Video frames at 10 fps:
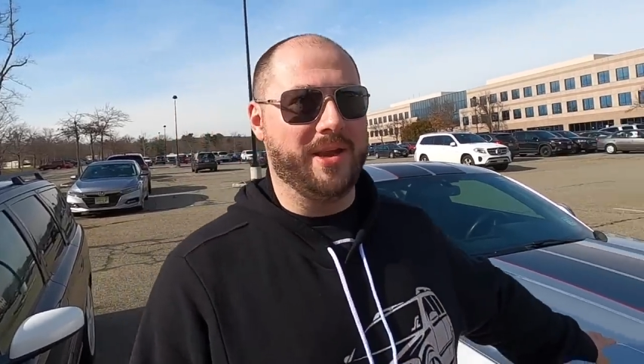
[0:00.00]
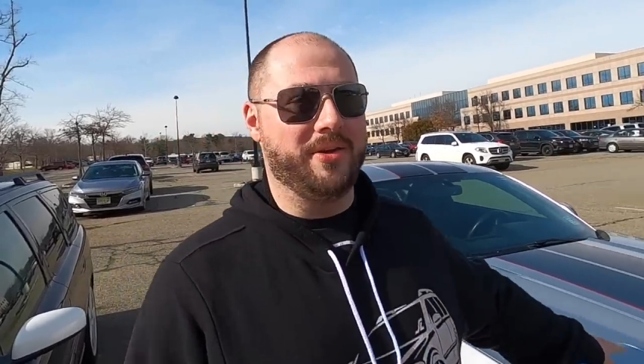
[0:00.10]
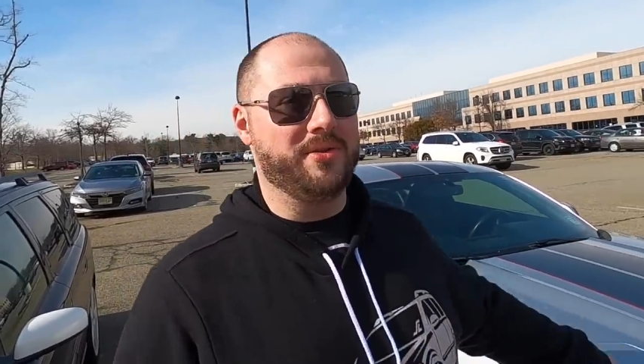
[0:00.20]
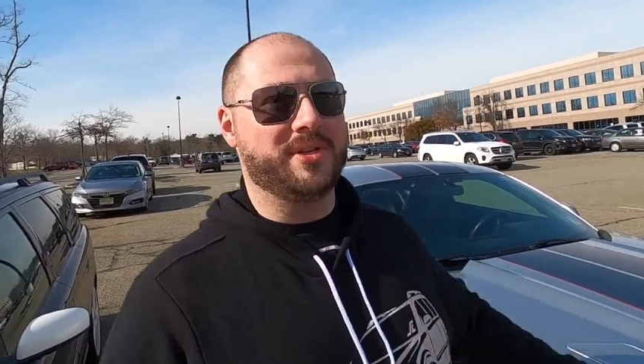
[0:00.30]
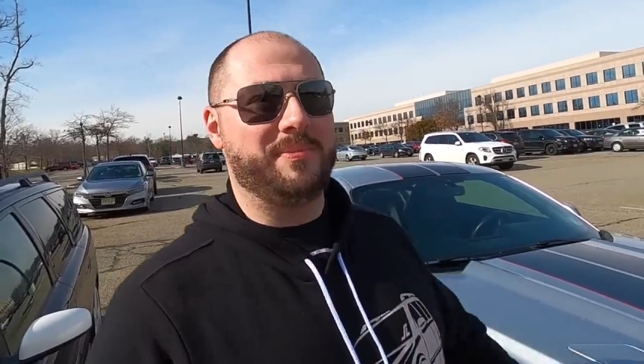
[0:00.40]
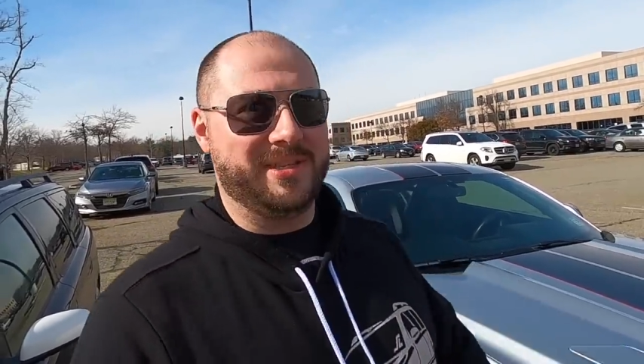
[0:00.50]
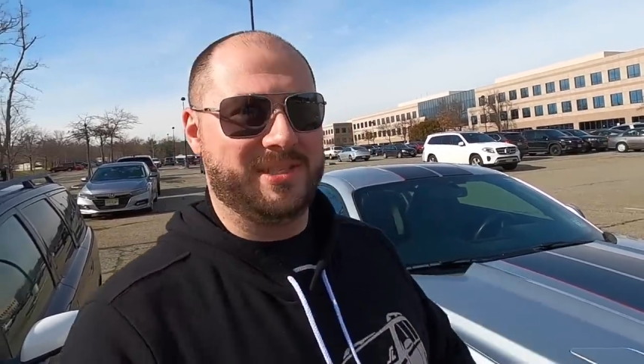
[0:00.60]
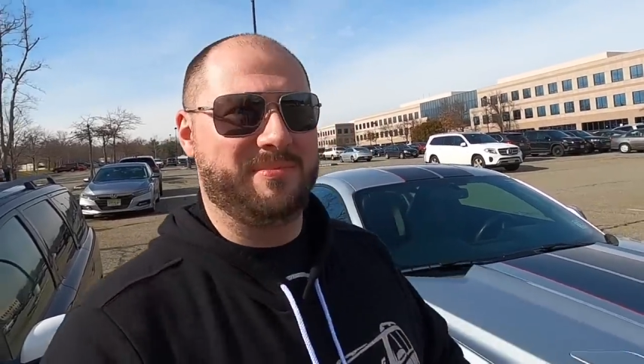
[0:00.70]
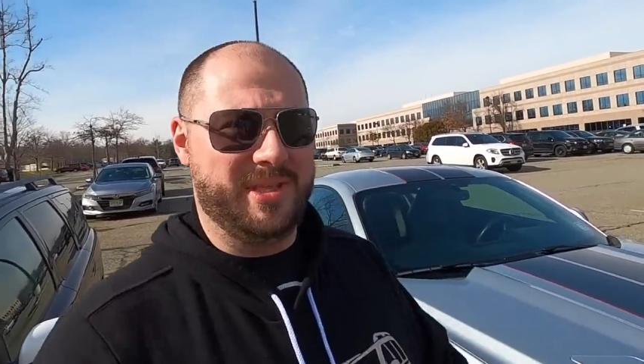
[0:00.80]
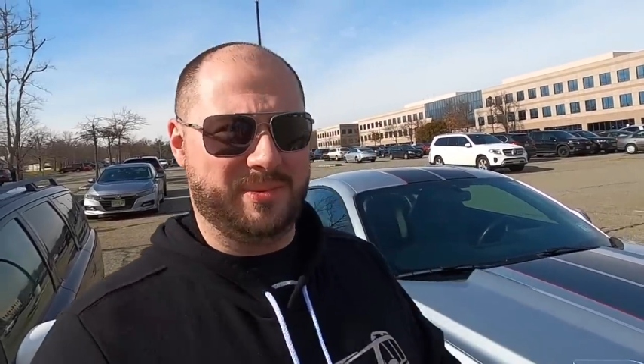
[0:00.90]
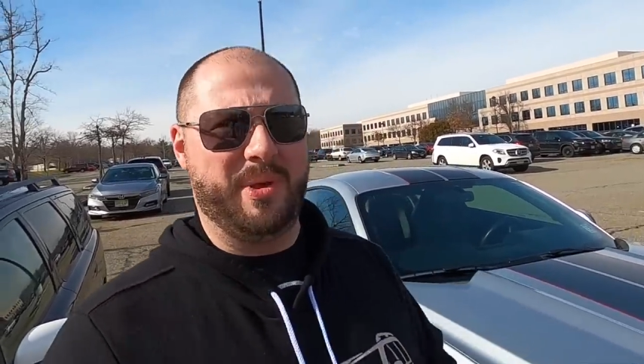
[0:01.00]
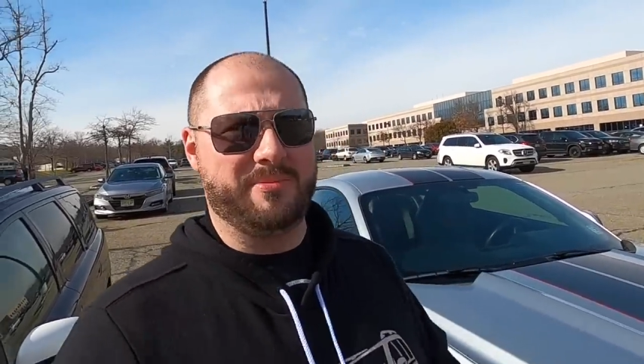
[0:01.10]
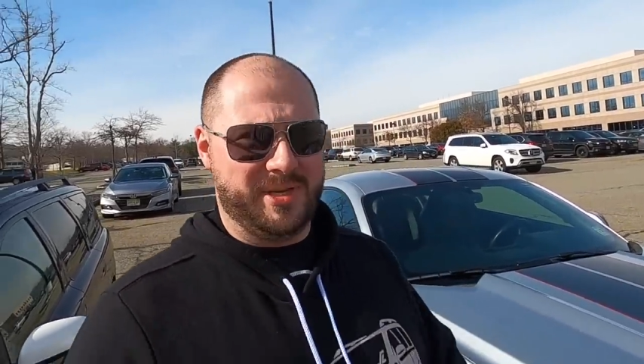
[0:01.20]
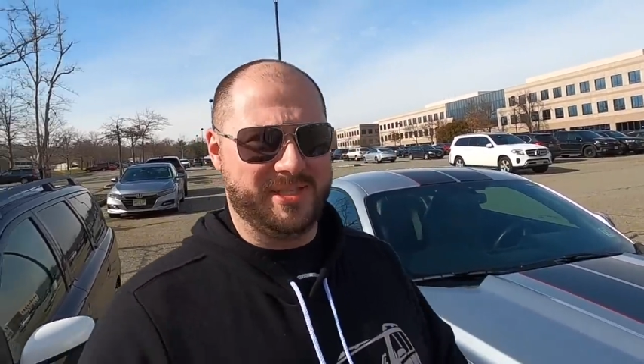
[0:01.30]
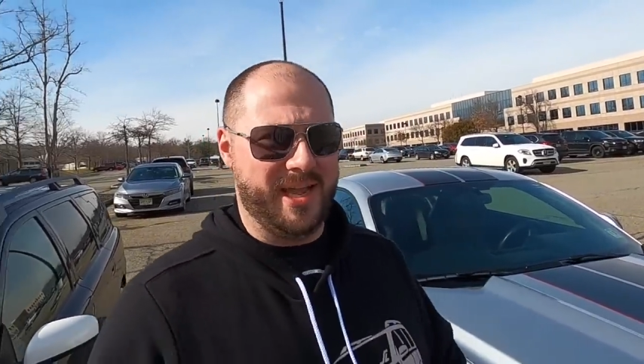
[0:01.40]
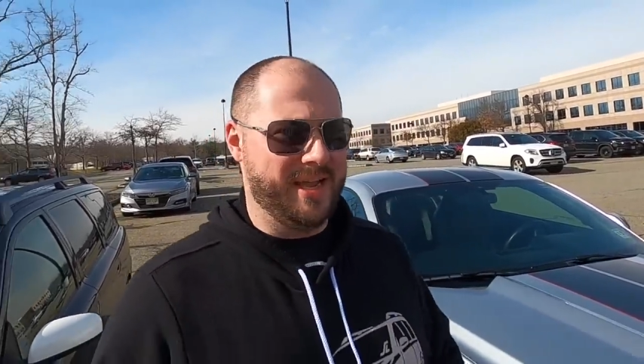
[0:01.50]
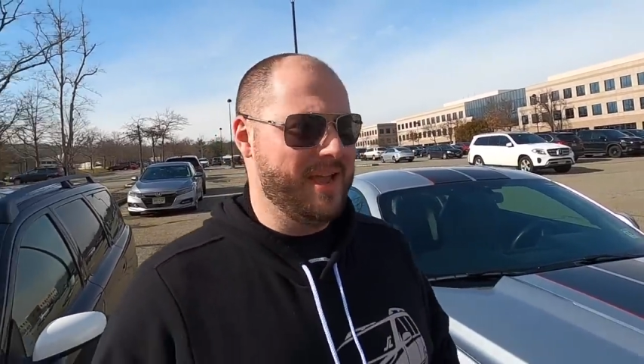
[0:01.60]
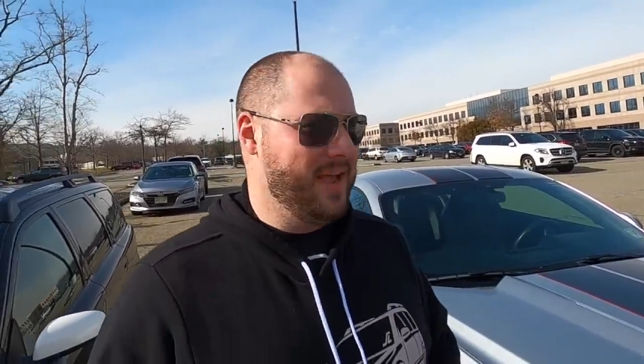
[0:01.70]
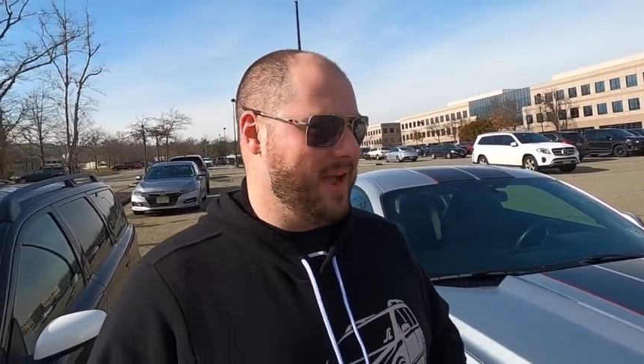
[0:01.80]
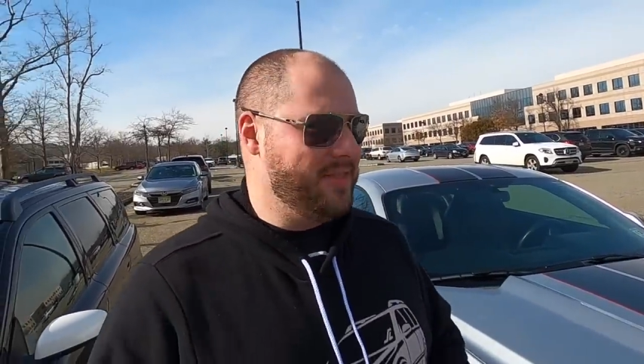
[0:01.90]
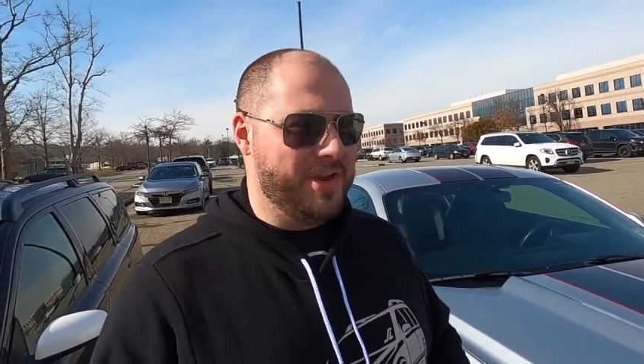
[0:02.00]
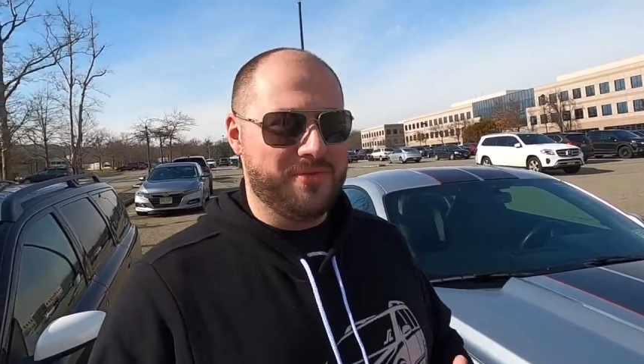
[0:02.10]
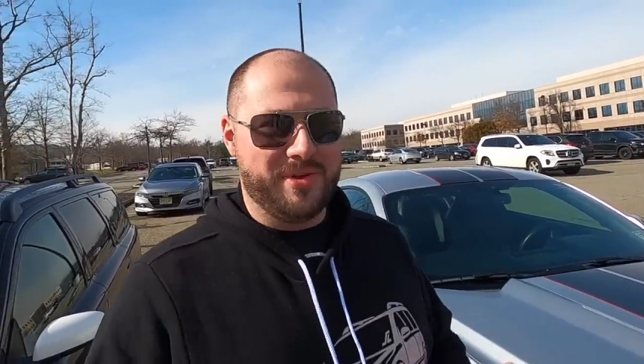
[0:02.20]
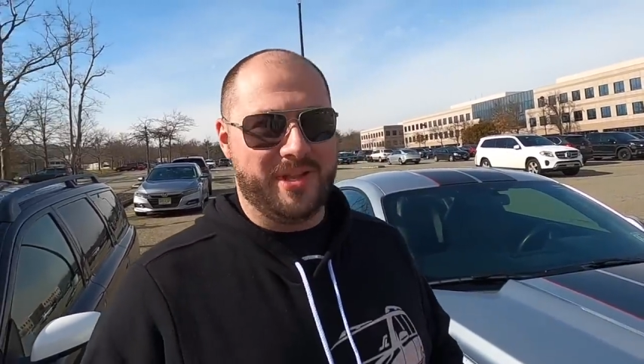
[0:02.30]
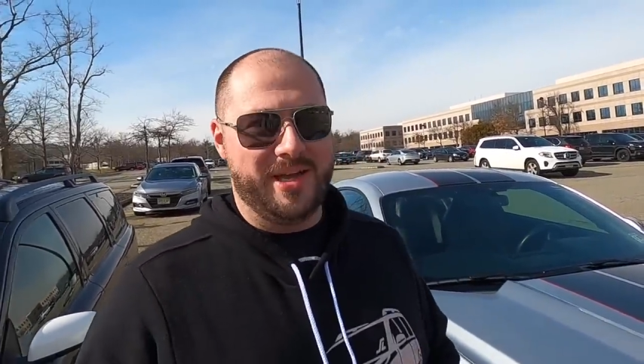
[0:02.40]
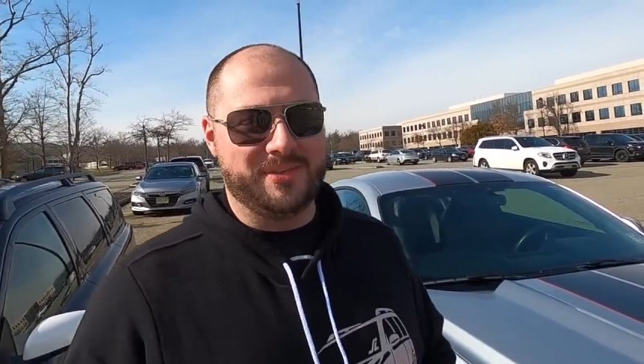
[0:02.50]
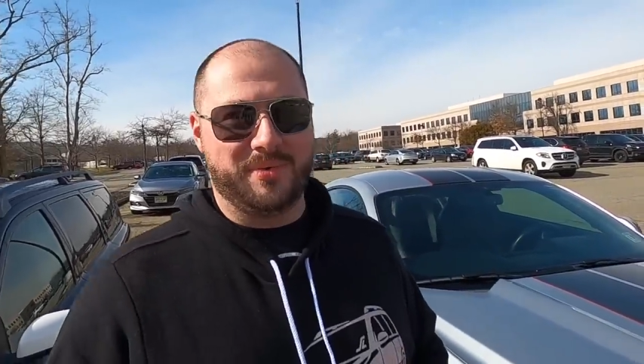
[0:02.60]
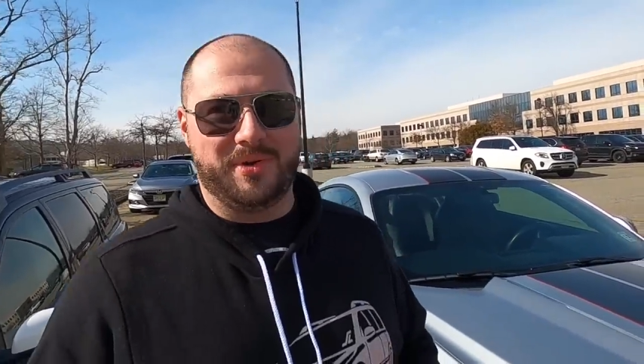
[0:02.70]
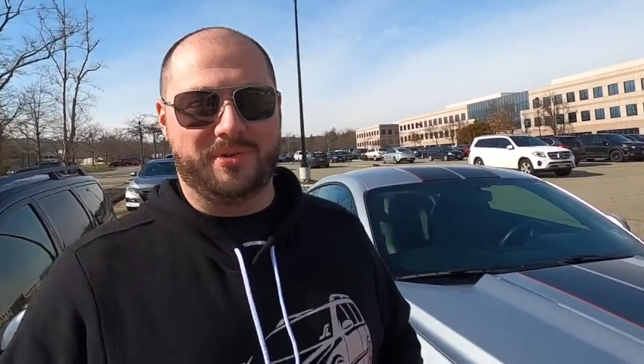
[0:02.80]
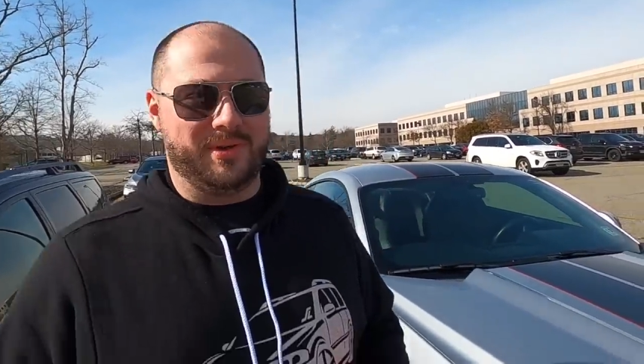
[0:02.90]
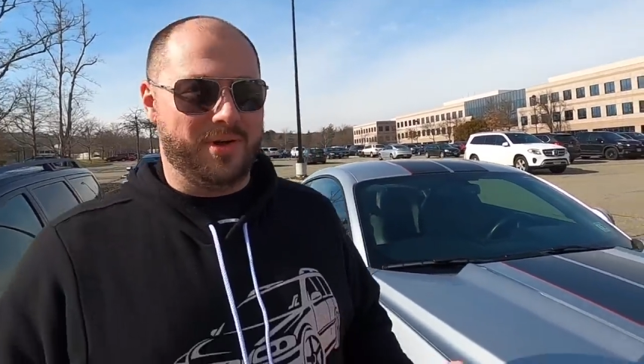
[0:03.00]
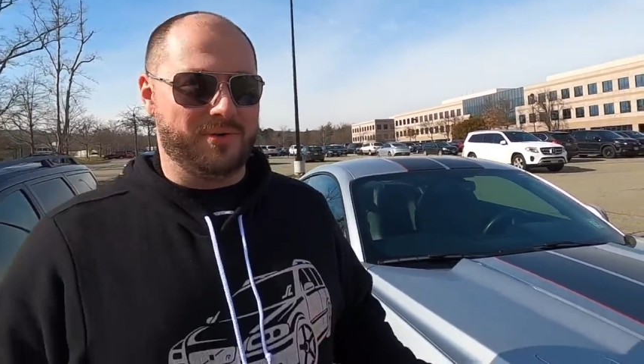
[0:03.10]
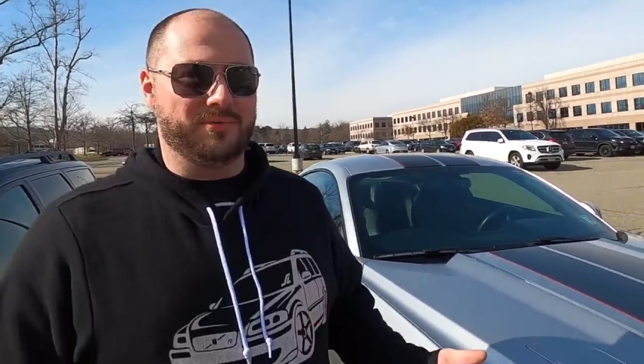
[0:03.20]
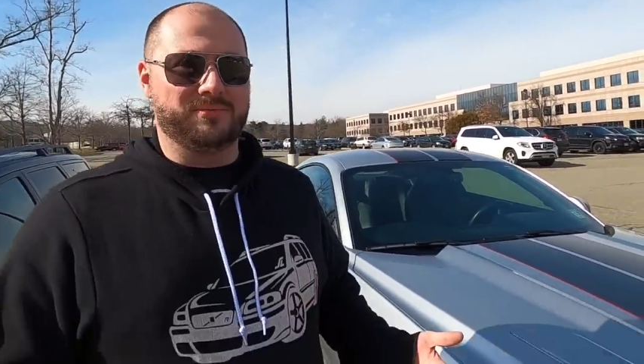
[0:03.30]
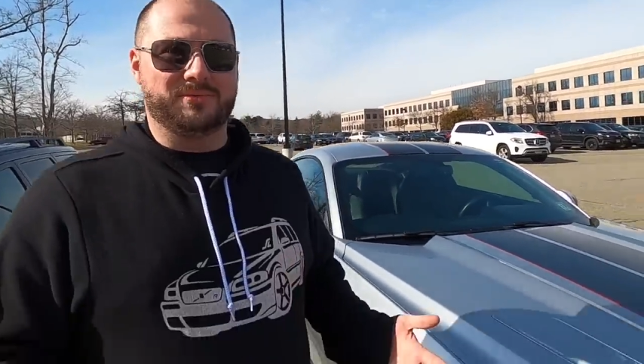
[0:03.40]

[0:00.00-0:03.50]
You know, you expect it to be this big Mustang, and then you realize, well, oh